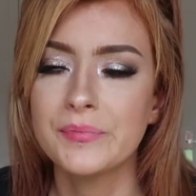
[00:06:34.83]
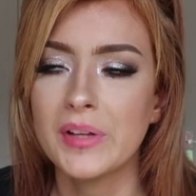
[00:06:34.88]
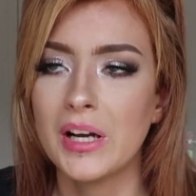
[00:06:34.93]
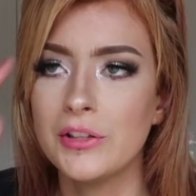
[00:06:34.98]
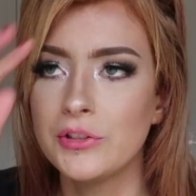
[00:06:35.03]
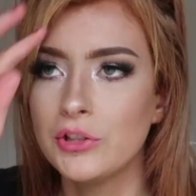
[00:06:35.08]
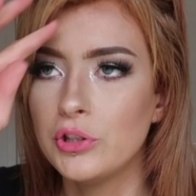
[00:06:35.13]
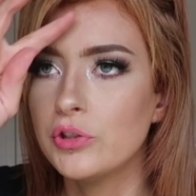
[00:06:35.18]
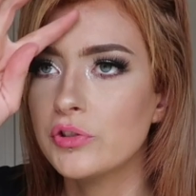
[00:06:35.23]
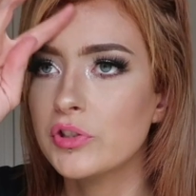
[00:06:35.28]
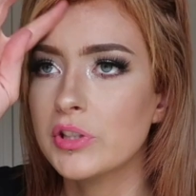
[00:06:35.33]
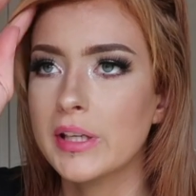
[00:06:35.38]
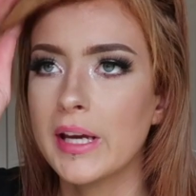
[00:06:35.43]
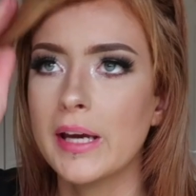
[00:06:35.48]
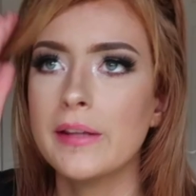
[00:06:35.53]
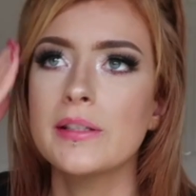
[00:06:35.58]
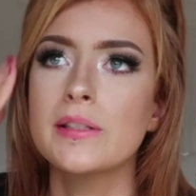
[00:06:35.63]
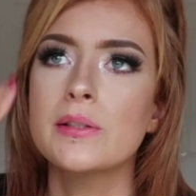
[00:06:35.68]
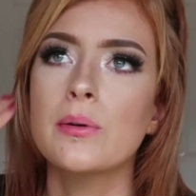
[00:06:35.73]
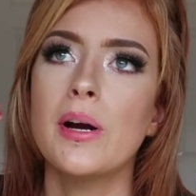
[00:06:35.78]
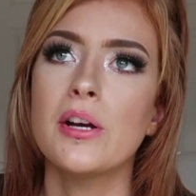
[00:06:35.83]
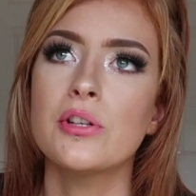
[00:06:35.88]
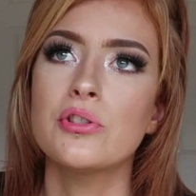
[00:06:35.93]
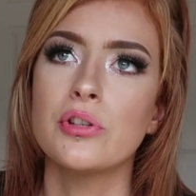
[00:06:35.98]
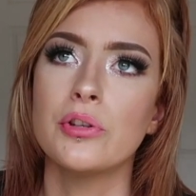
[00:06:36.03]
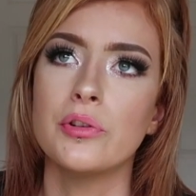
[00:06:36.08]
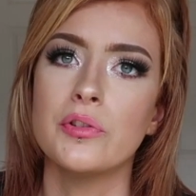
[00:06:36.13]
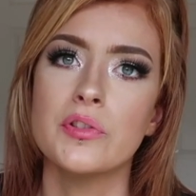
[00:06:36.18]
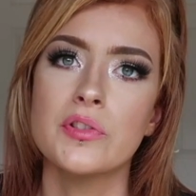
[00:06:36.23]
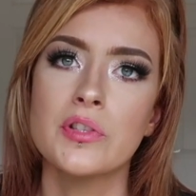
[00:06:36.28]
And you usually get these
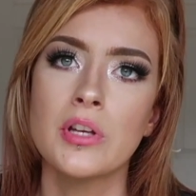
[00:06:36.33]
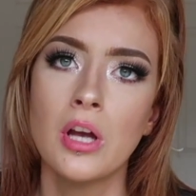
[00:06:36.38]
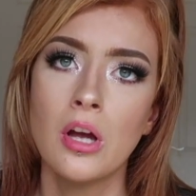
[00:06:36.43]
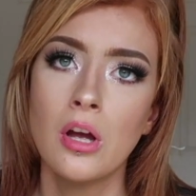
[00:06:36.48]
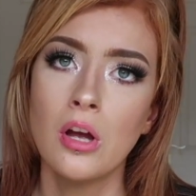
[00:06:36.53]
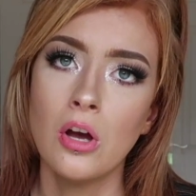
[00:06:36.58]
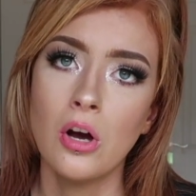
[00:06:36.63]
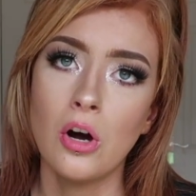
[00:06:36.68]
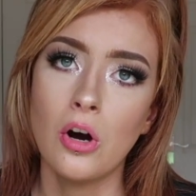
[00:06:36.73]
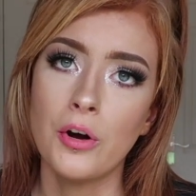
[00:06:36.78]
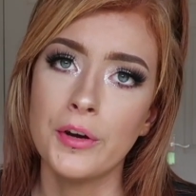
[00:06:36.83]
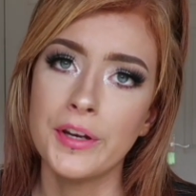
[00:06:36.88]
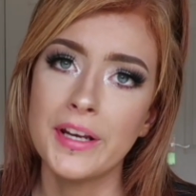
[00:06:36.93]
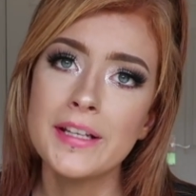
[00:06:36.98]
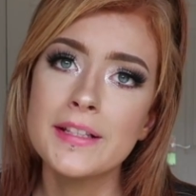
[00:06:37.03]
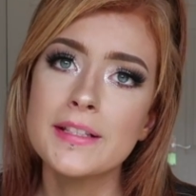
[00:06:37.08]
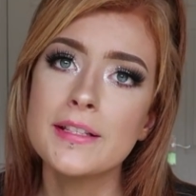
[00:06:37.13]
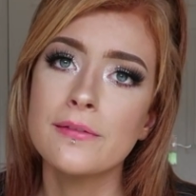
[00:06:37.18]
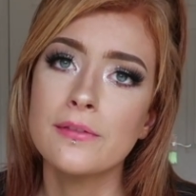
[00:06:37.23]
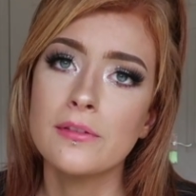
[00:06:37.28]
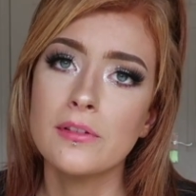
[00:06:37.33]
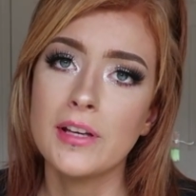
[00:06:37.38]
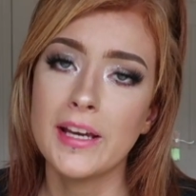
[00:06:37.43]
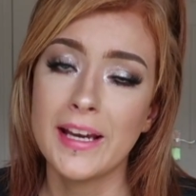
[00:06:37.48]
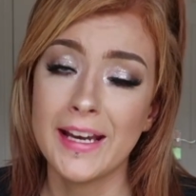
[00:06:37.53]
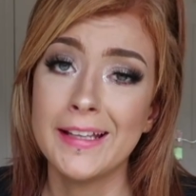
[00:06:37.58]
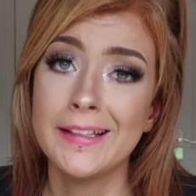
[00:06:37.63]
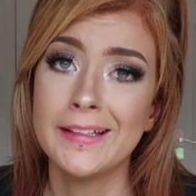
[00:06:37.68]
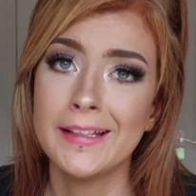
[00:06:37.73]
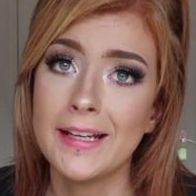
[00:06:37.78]
questions on in
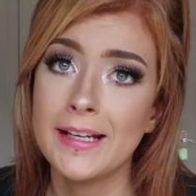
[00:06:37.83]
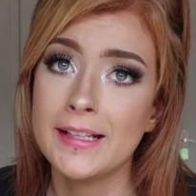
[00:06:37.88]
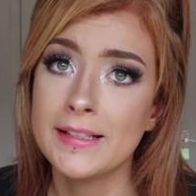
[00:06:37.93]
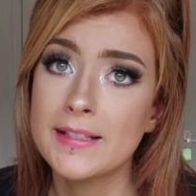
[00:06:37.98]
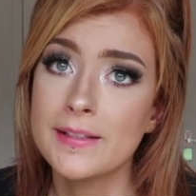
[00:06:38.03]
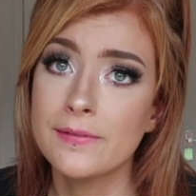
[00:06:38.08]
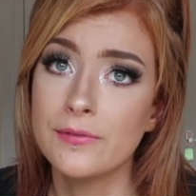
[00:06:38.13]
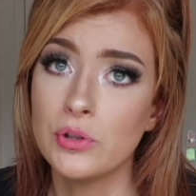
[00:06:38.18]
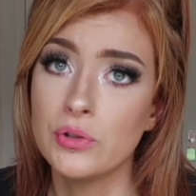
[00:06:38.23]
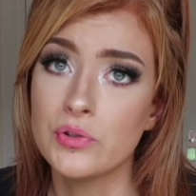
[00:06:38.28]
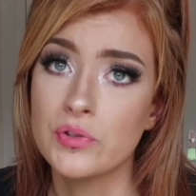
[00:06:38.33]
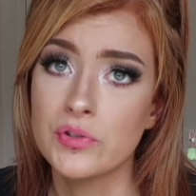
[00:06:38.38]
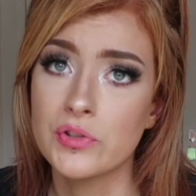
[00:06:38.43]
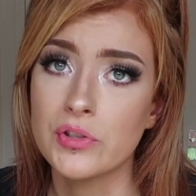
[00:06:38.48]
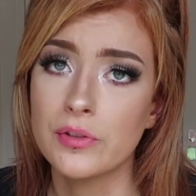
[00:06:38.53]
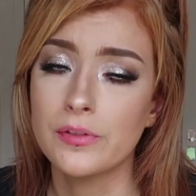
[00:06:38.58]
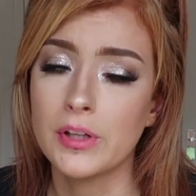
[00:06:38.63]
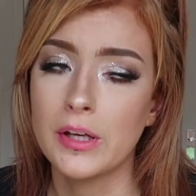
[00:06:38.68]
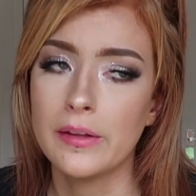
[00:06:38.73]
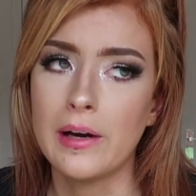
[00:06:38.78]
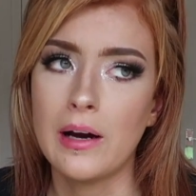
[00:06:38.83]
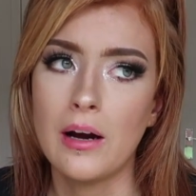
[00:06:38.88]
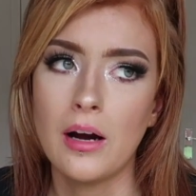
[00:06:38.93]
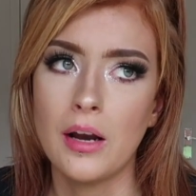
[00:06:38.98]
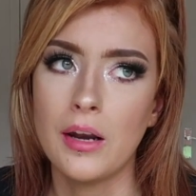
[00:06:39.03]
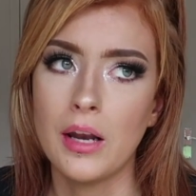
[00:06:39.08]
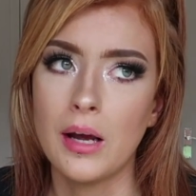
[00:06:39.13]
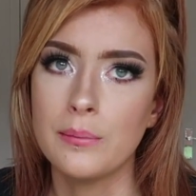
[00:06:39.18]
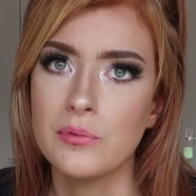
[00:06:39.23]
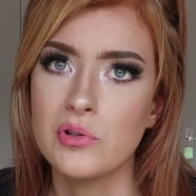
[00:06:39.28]
interviews and stuff like
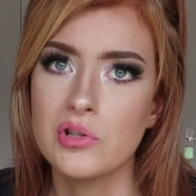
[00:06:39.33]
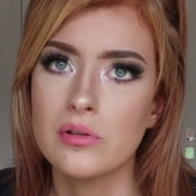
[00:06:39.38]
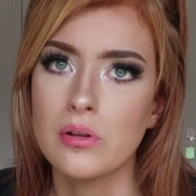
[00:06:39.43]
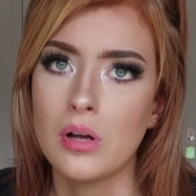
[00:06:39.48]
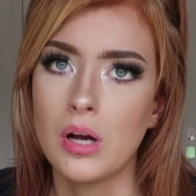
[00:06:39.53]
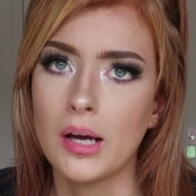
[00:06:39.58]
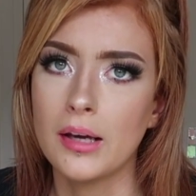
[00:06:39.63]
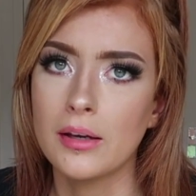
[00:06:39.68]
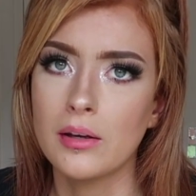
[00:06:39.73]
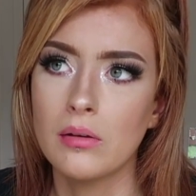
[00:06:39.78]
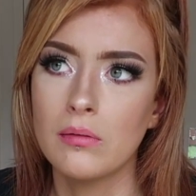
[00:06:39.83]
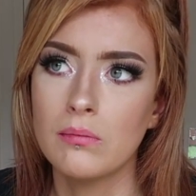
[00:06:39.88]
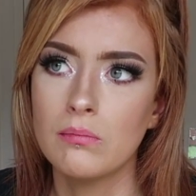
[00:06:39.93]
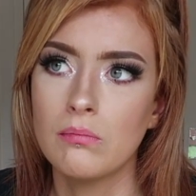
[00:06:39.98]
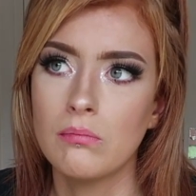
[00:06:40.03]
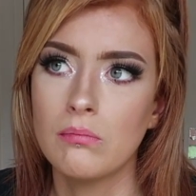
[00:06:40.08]
that, and I'm just like,